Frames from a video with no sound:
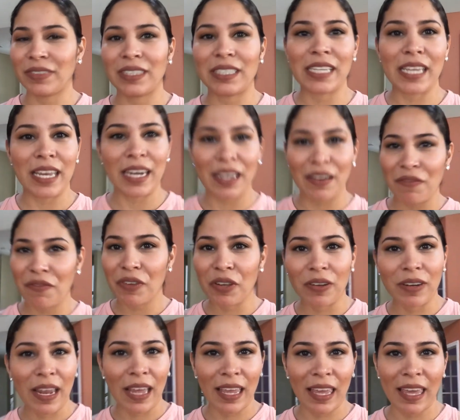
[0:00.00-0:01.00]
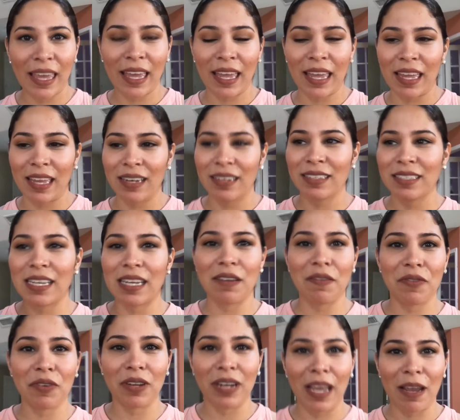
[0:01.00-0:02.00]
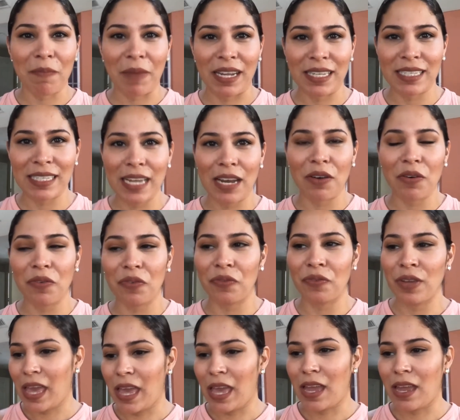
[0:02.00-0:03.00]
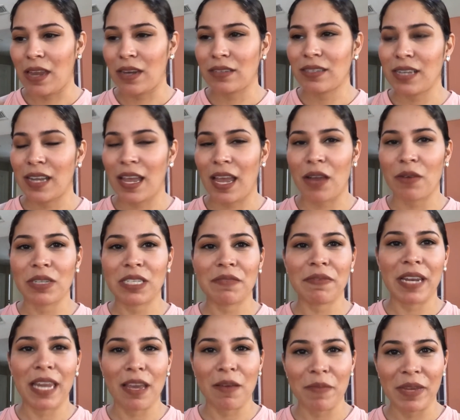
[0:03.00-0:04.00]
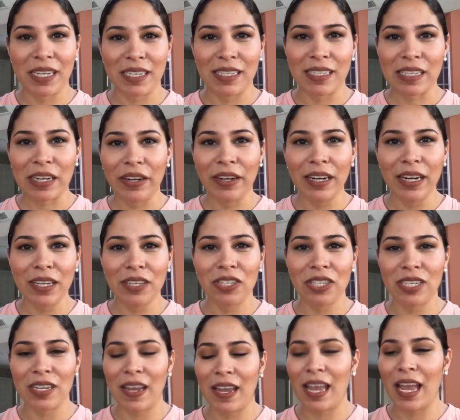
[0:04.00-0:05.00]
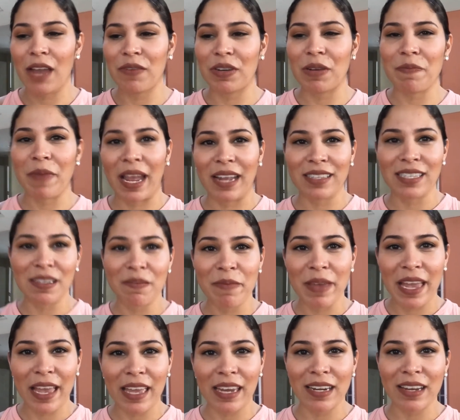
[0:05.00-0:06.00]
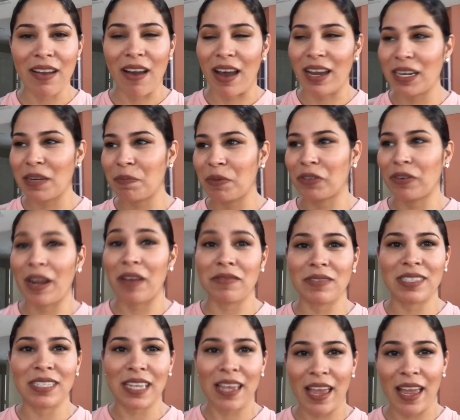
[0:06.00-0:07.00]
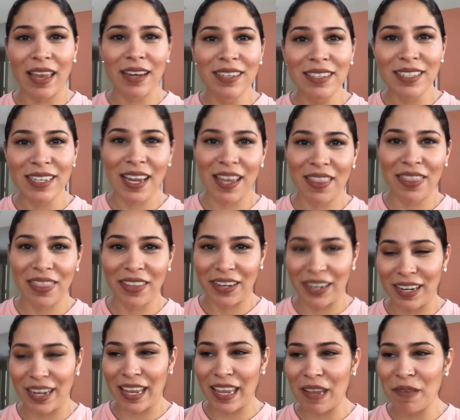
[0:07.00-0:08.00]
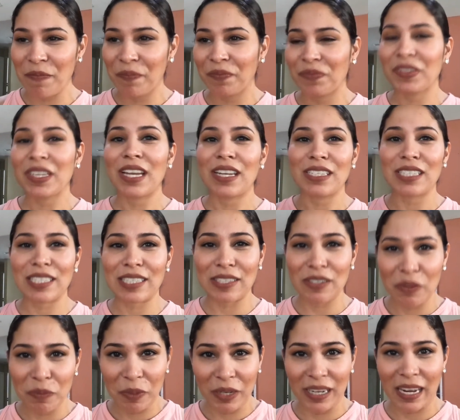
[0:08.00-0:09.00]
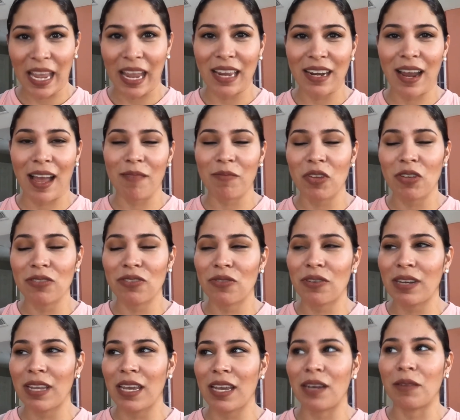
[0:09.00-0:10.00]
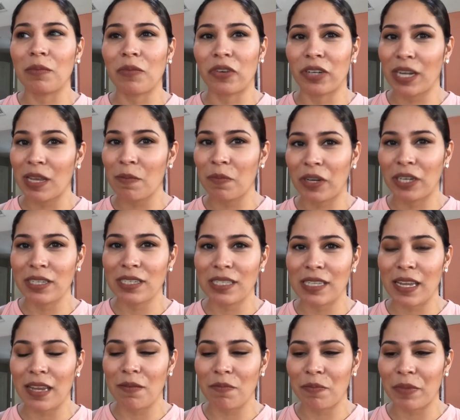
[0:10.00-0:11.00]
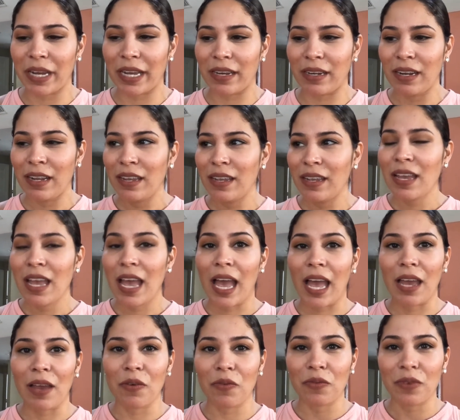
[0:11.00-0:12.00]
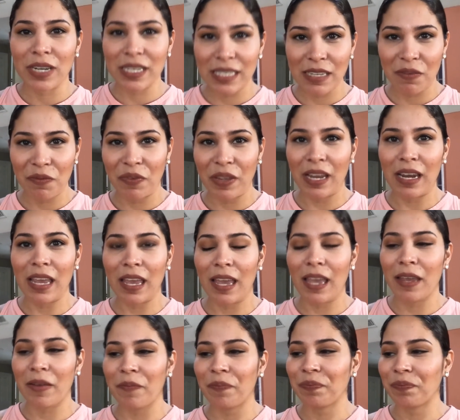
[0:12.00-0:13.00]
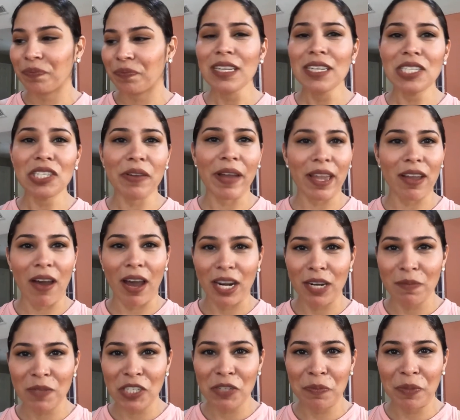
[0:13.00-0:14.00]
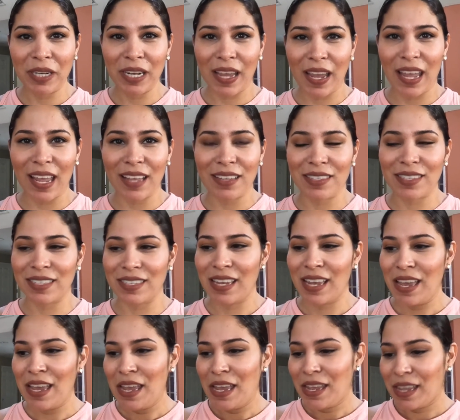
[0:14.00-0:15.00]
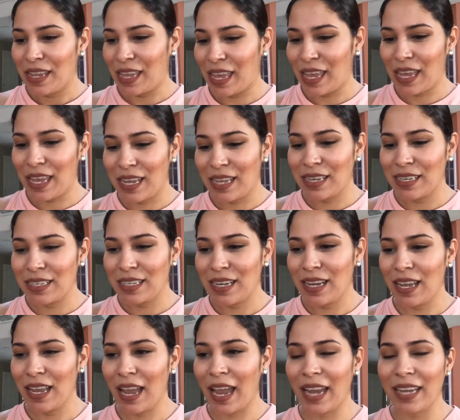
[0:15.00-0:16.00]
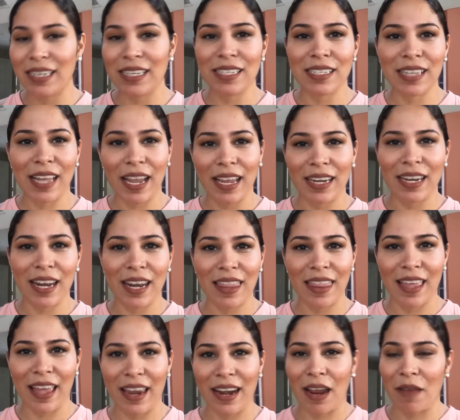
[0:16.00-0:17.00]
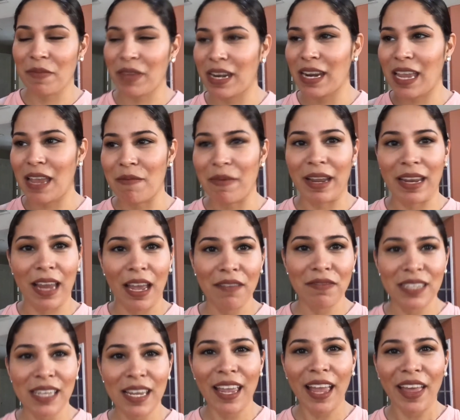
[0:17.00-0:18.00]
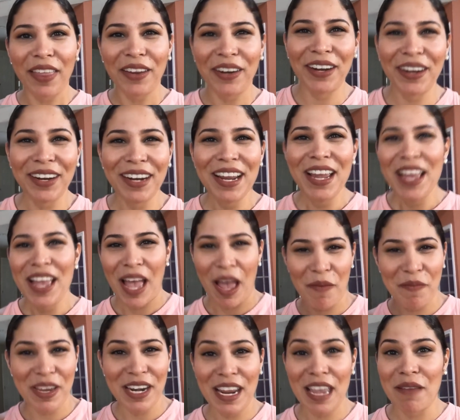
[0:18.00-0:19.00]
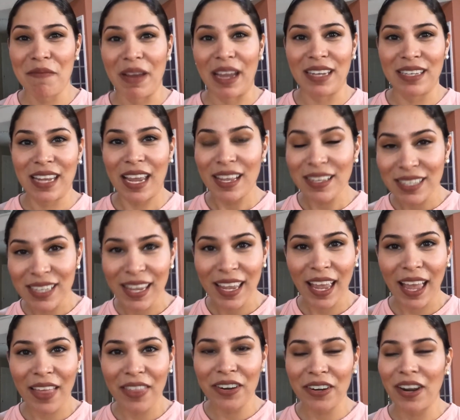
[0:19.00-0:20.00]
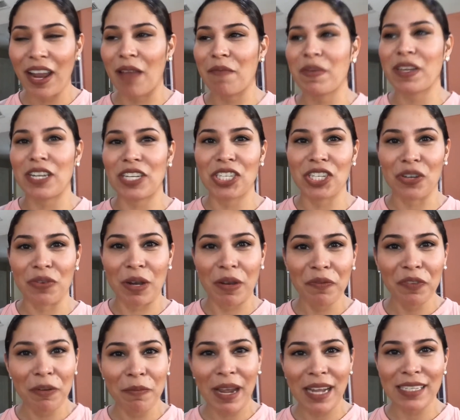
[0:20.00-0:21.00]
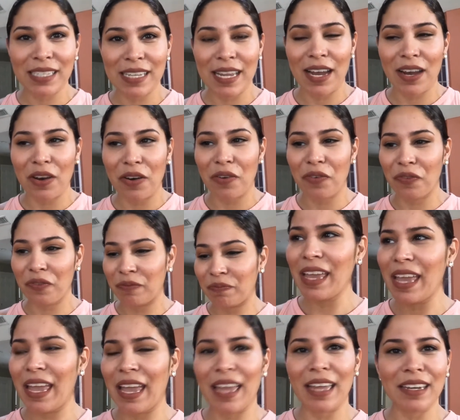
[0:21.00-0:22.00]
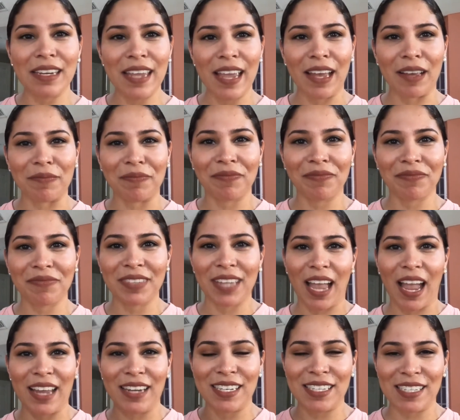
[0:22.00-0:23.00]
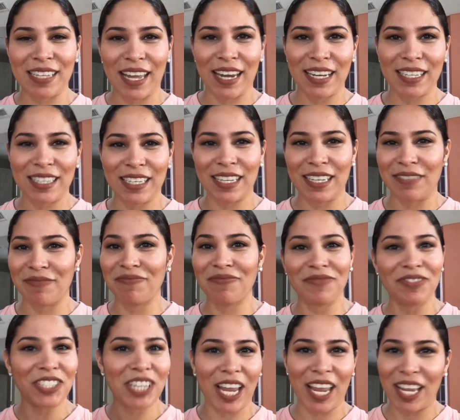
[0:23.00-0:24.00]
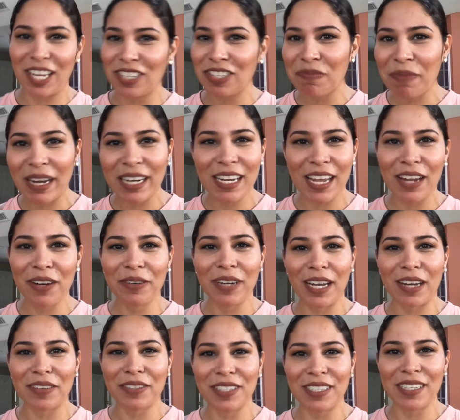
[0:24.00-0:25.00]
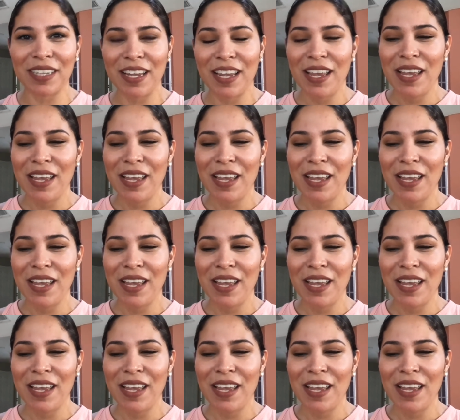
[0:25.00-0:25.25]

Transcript: Didn't feel like it, didn't feel like myself. And I was feeling a bit discouraged. I went back to bed, got up around 10, 10:30, super late. I'm usually a morning person, but I wasn't feeling it. So I got up super late. And I decided that I'm gonna get my life together. I'm gonna get my day together. I'm gonna show up for myself. And yeah, I decided to change my day around